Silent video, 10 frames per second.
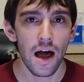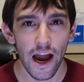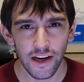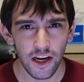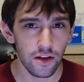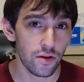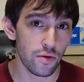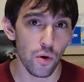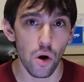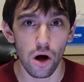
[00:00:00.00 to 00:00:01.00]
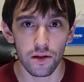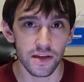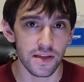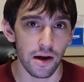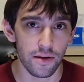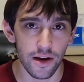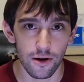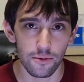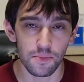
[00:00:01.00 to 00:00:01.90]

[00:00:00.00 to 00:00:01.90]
I needed to throw all this out here